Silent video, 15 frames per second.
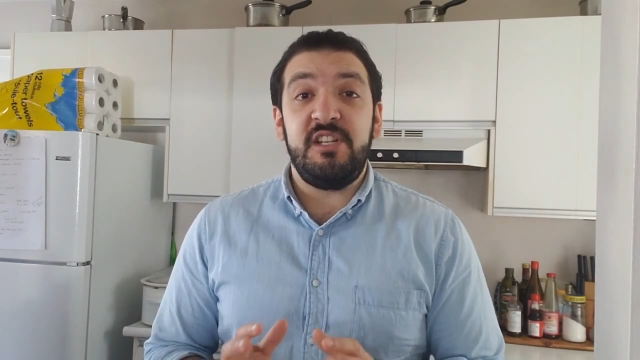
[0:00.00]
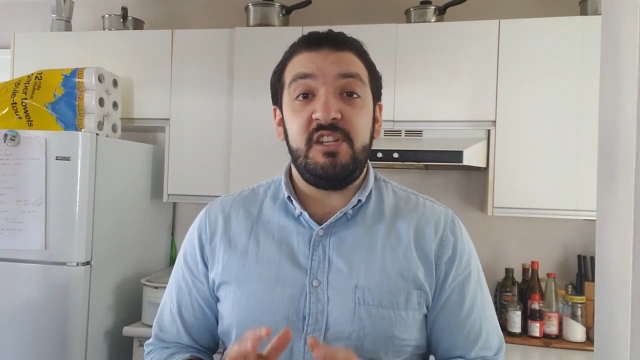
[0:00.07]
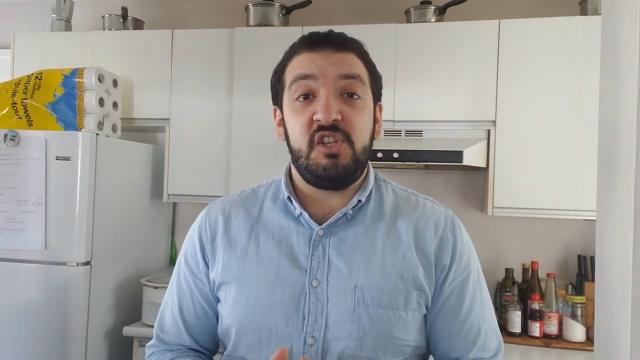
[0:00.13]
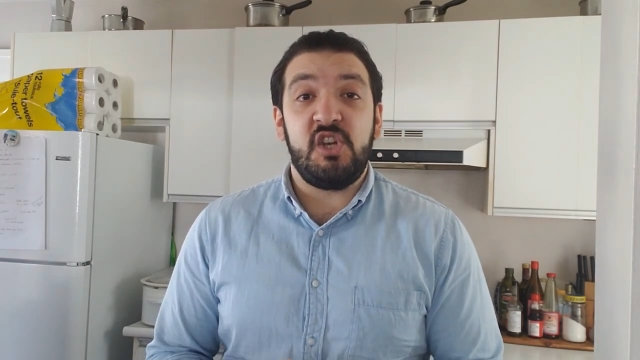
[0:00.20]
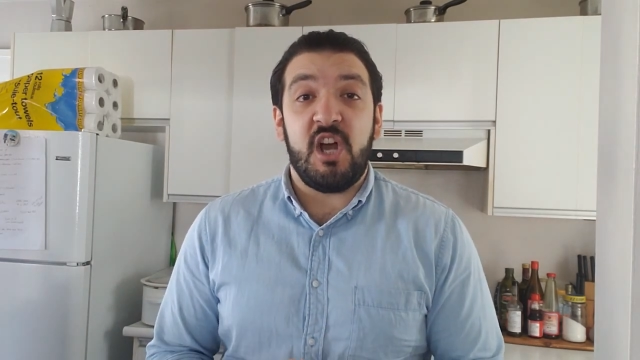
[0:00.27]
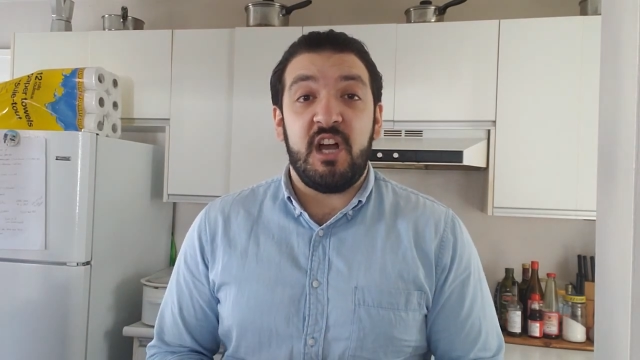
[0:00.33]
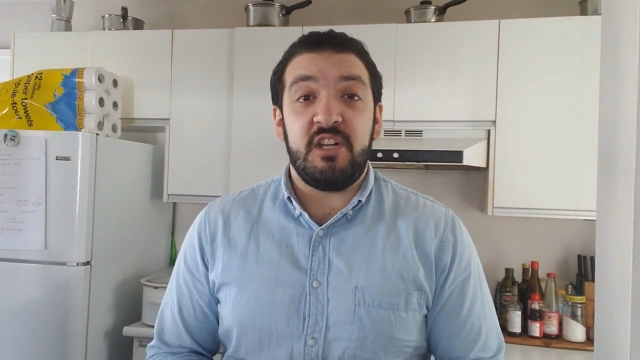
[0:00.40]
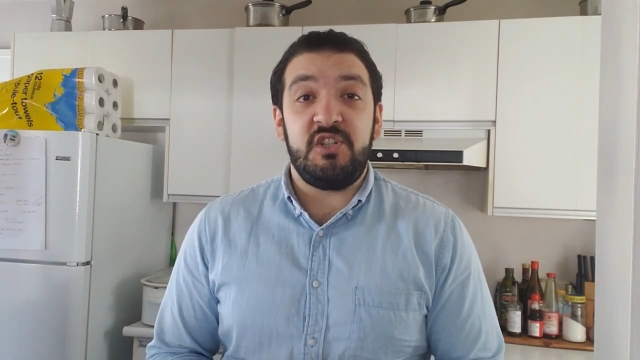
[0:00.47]

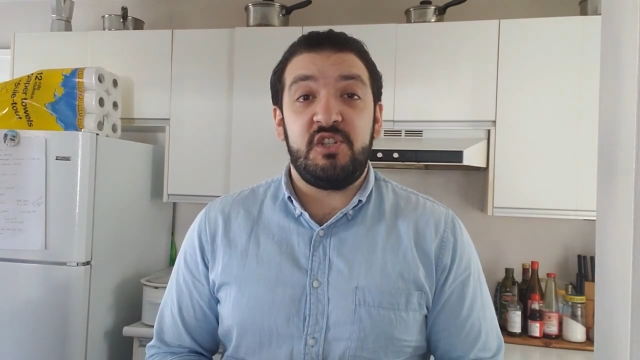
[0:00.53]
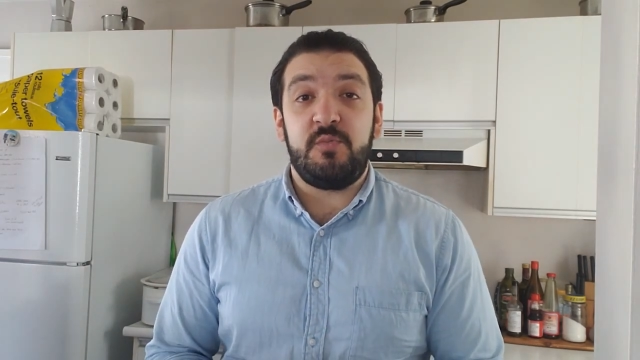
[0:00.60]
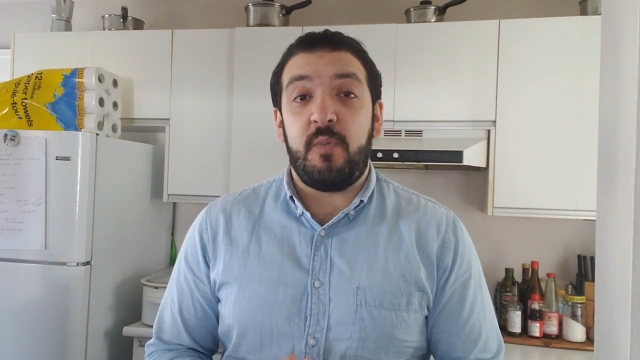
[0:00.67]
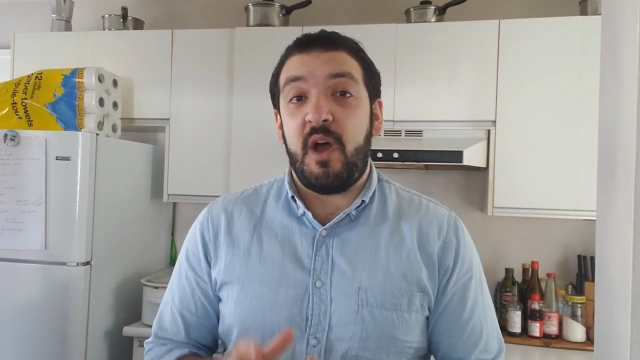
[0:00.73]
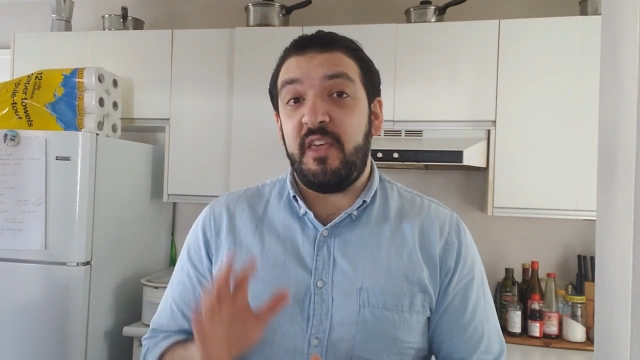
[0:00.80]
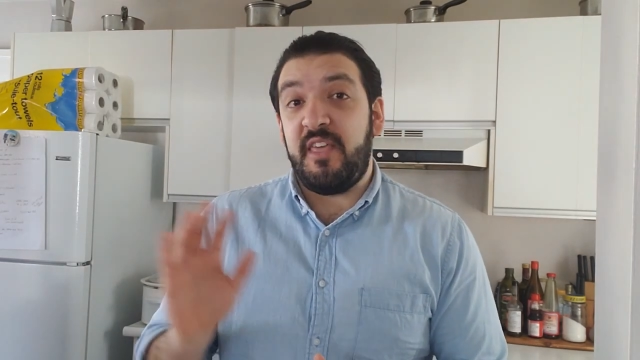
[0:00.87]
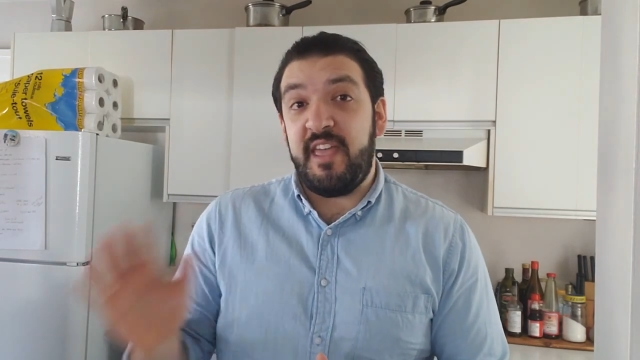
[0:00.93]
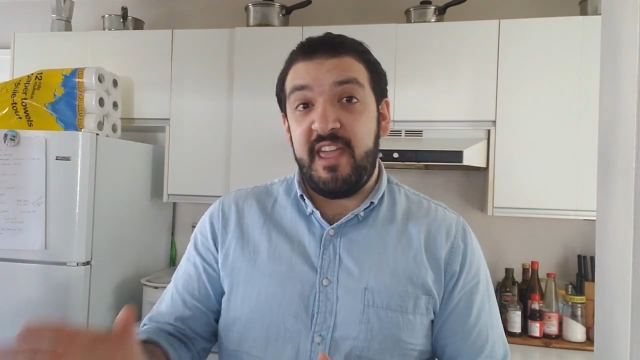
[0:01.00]
judged
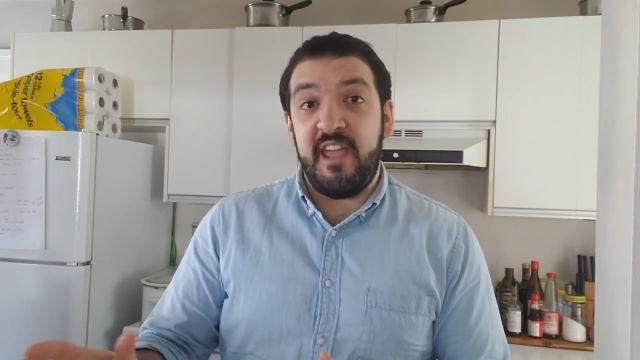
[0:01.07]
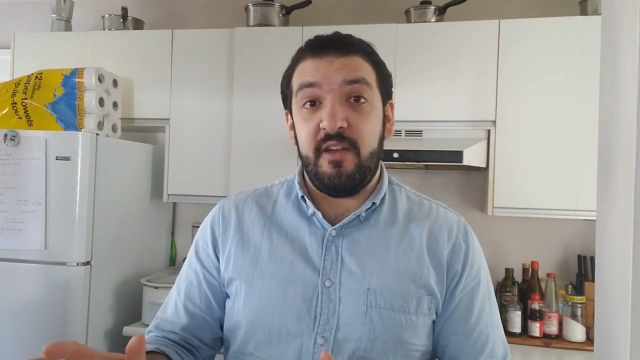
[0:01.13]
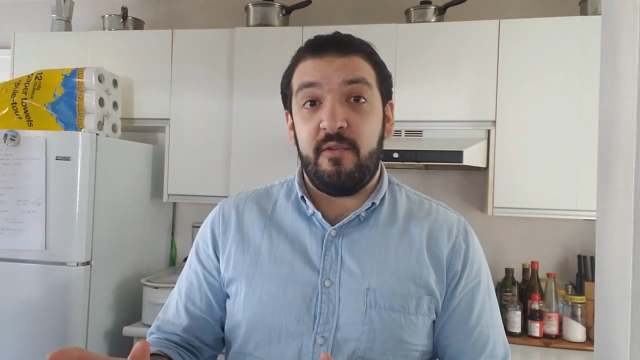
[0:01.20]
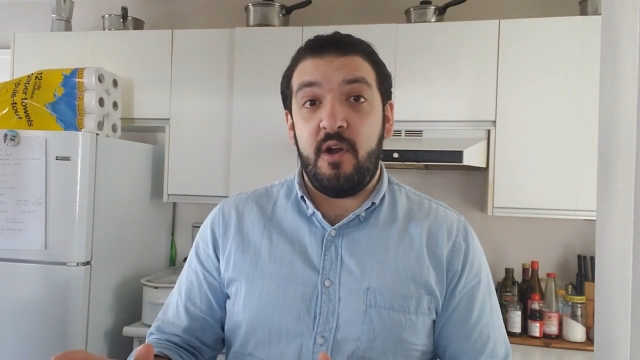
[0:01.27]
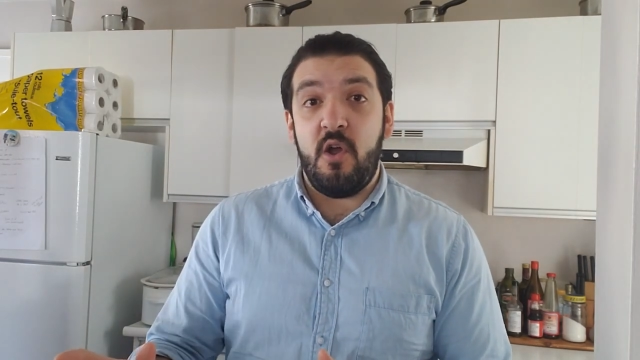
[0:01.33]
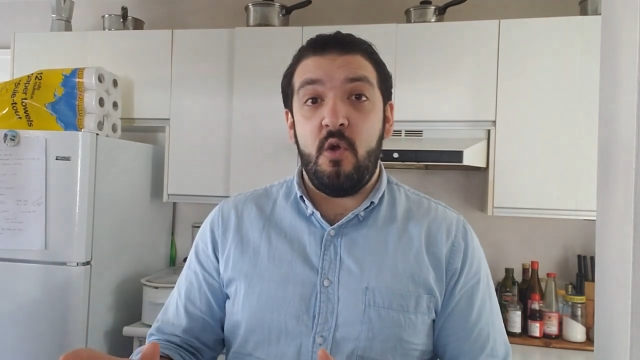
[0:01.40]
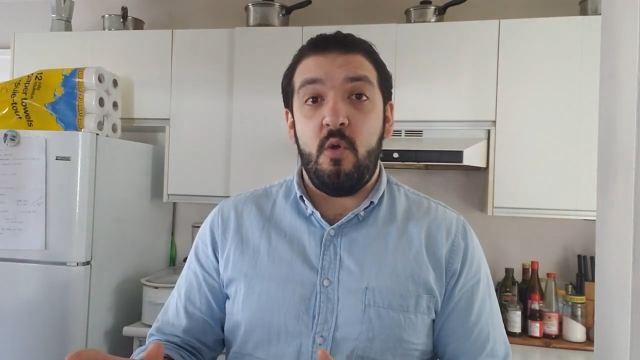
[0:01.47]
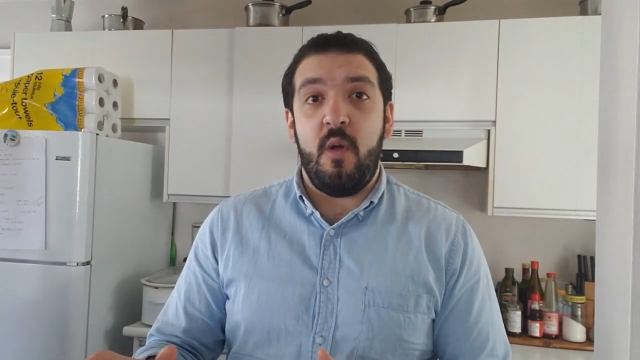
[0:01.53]
by the
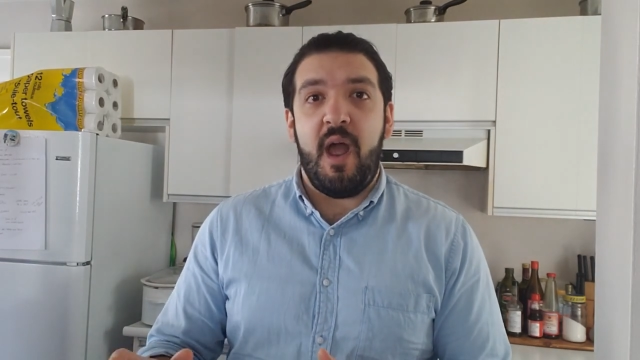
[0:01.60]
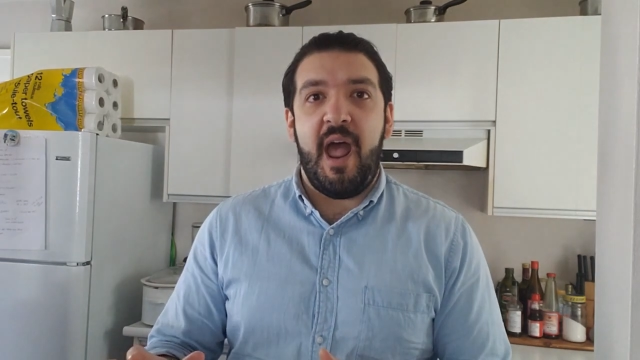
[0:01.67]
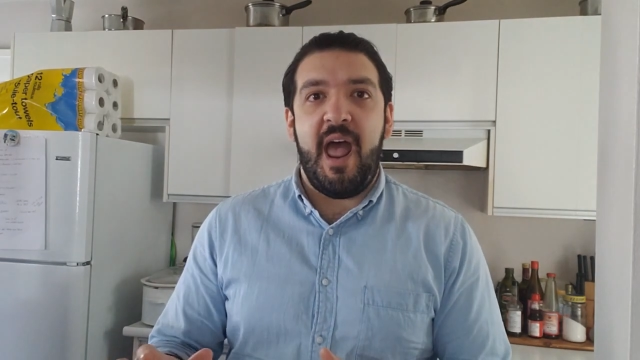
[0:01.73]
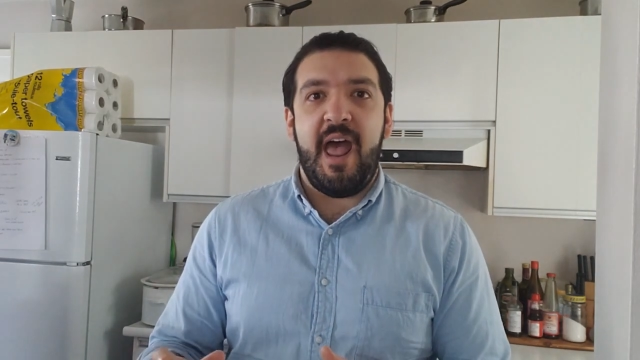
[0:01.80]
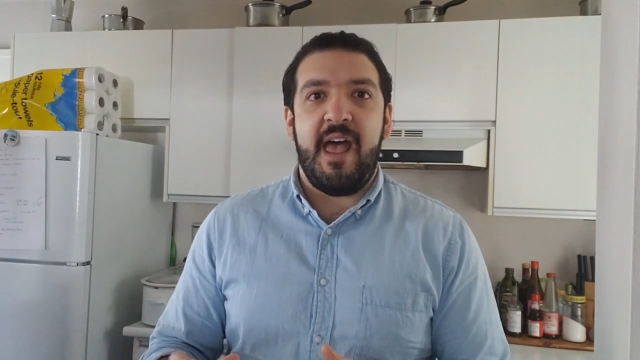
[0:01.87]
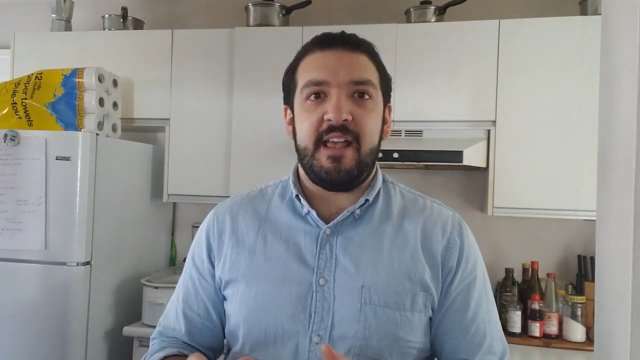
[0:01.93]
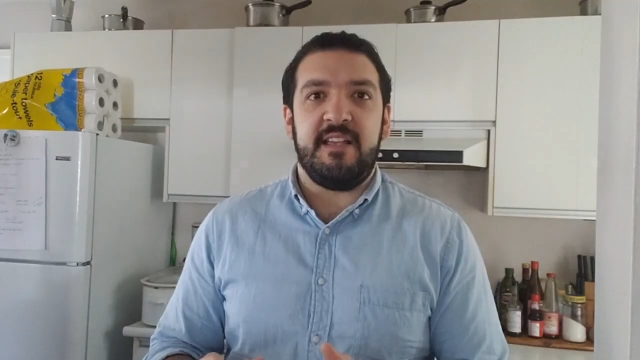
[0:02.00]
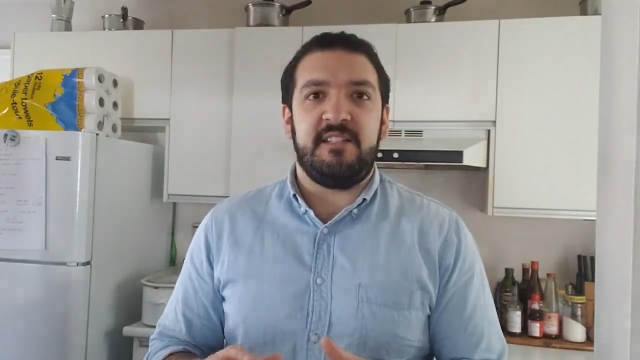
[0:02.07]
hero
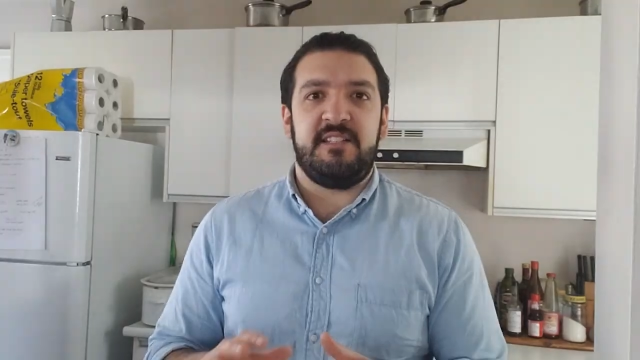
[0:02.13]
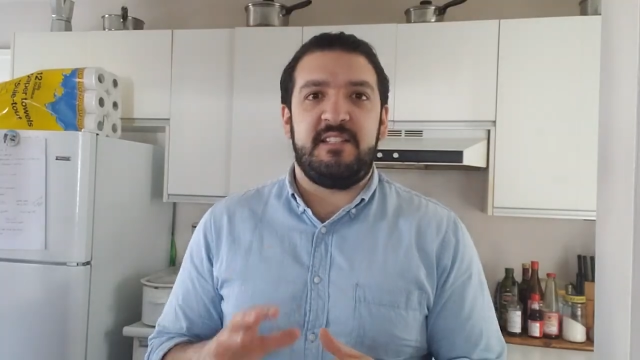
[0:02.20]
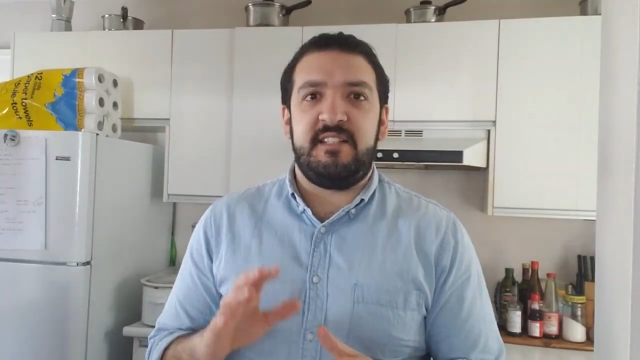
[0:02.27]
as